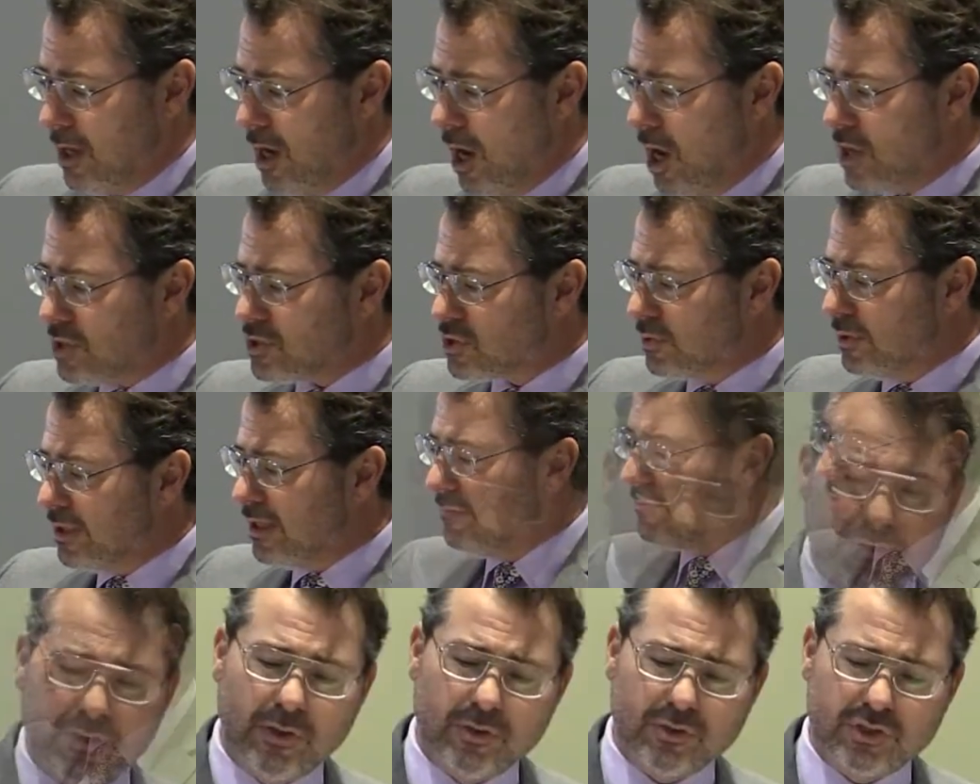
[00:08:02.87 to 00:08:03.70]
Also,
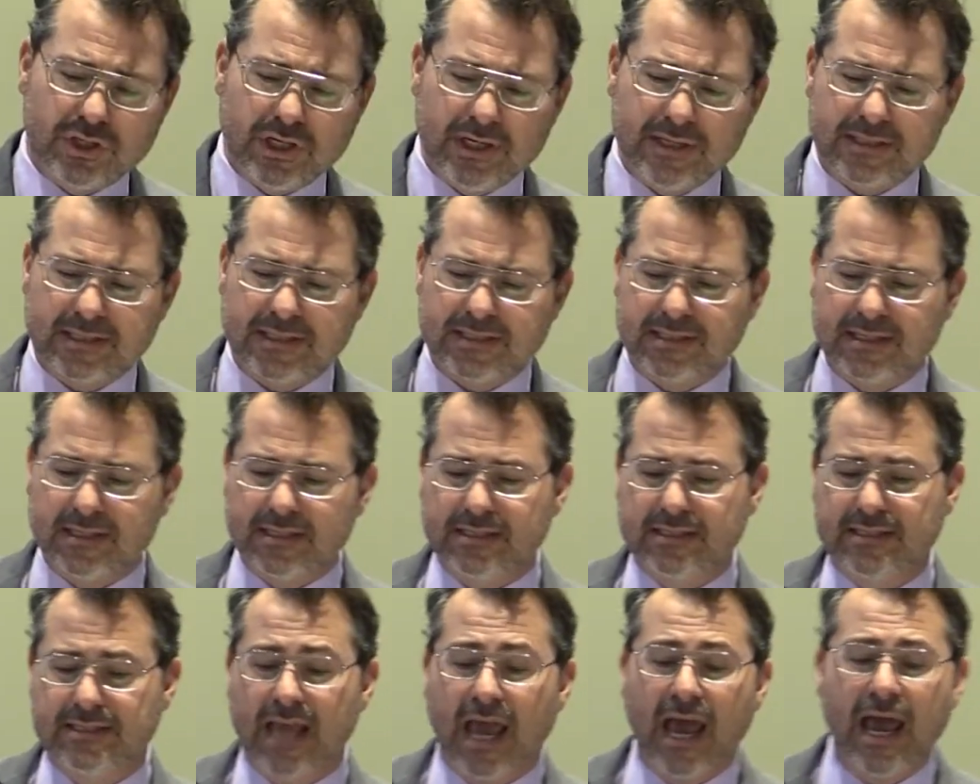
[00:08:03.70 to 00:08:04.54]
even though Jesus
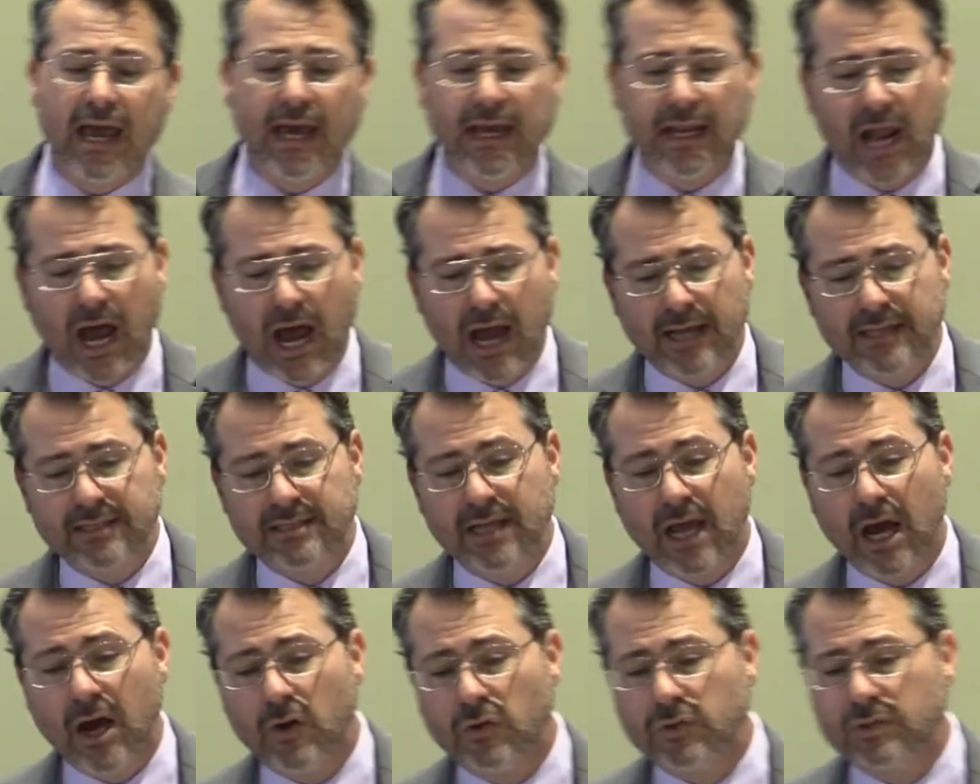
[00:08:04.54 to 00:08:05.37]
is dead, I
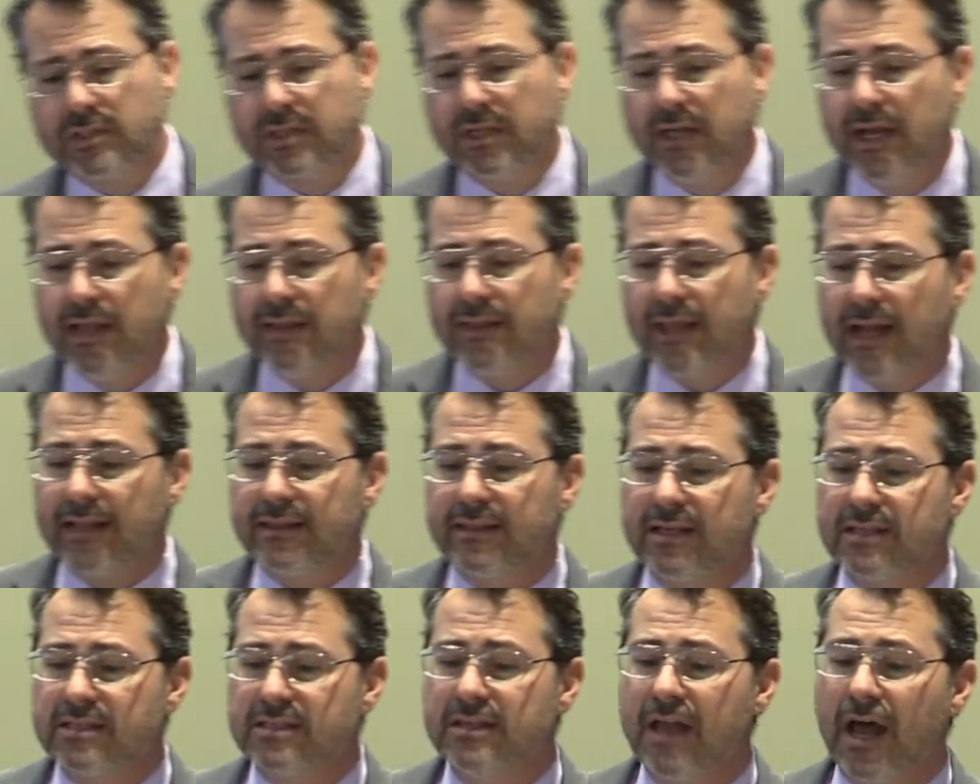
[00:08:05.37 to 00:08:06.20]
doubt that
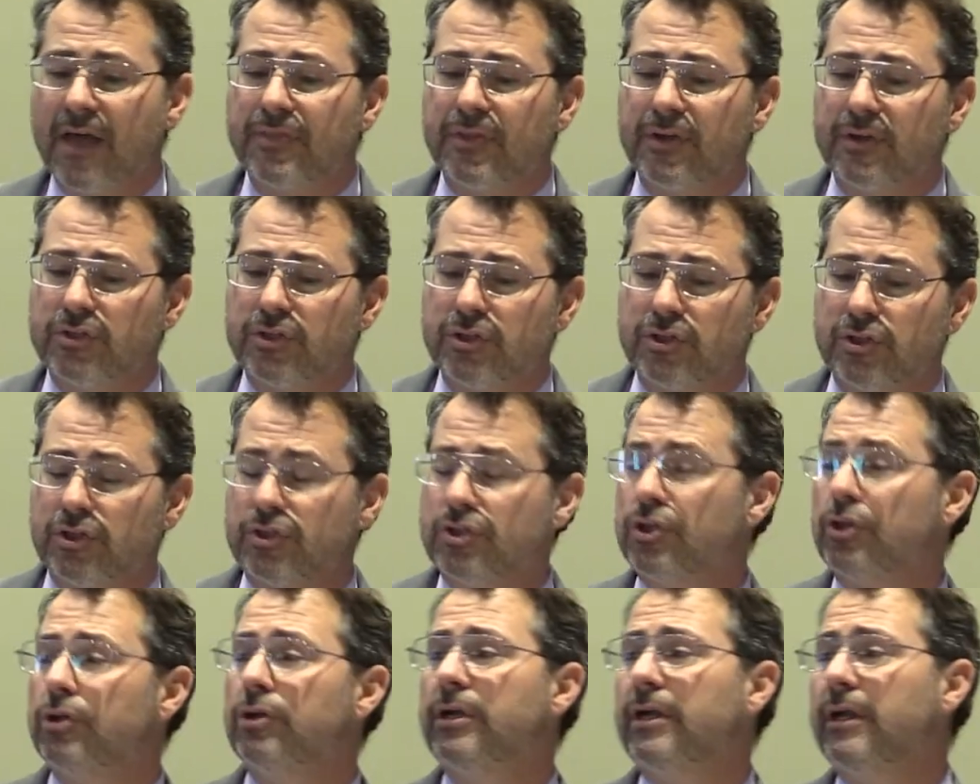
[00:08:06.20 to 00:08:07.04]
does nothing to
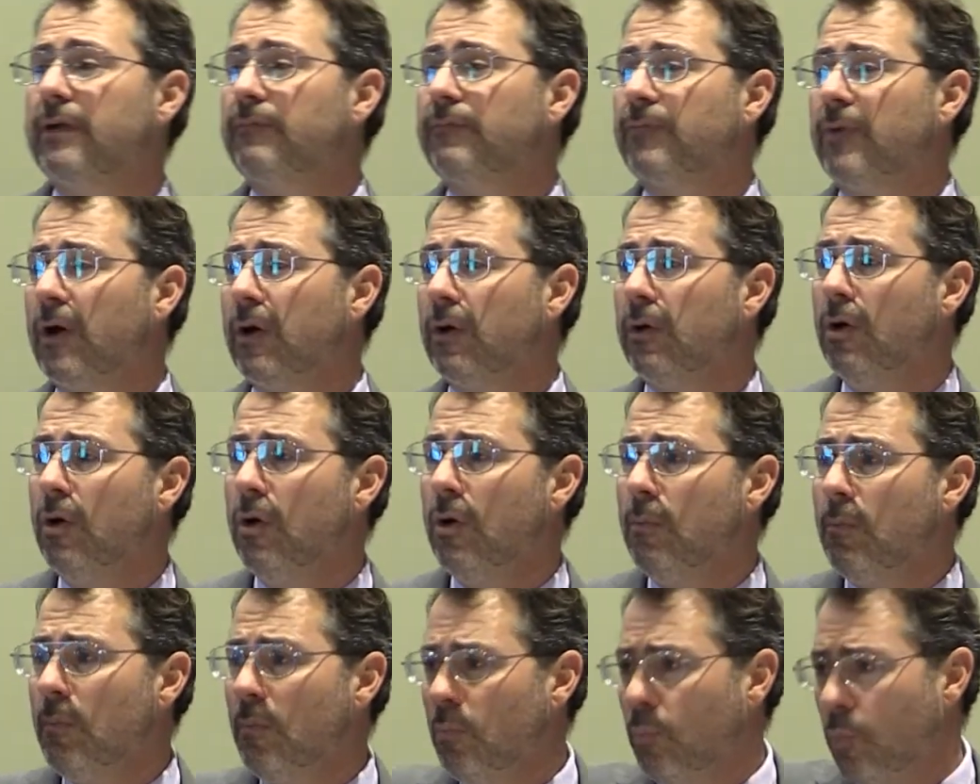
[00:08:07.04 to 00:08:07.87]
deter him from
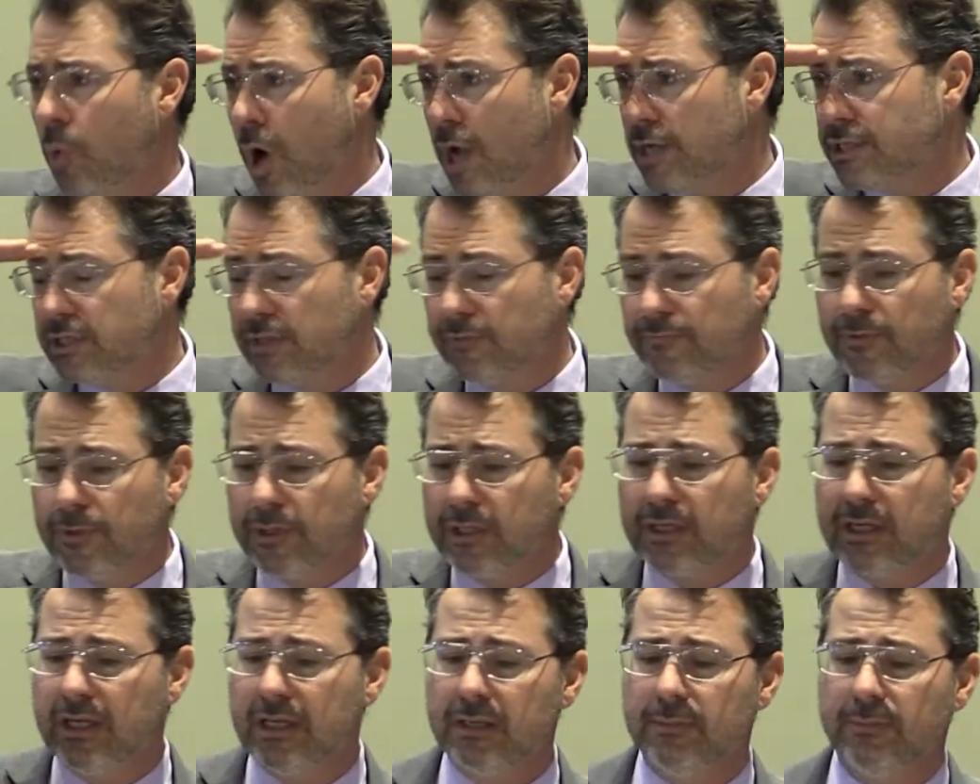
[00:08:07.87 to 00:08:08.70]
watching for the
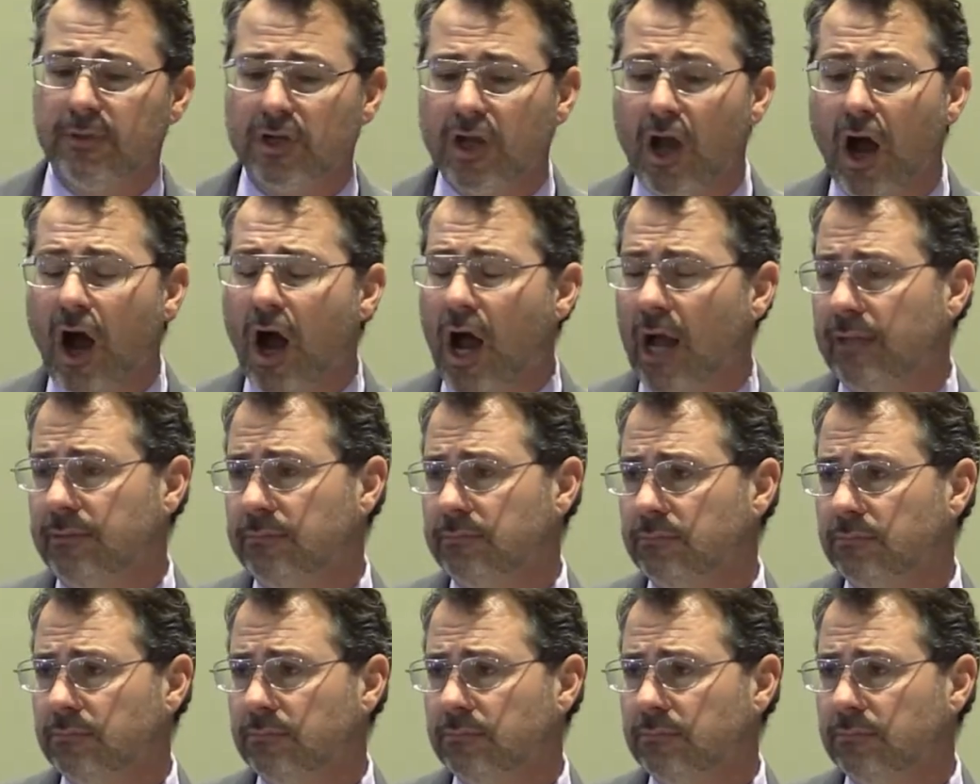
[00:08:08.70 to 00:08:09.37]
kingdom of God.